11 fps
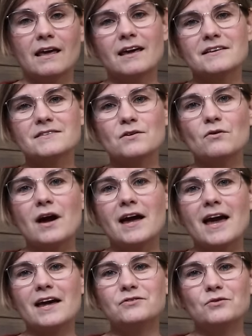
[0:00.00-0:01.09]
So I
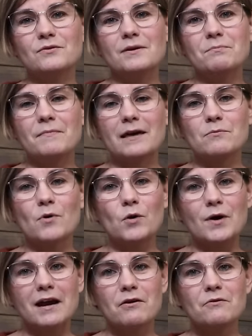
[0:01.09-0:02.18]
had to rip back my
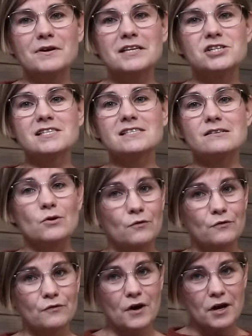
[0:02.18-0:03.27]
hair, which is no
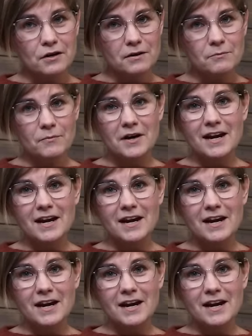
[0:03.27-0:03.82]
fun, but I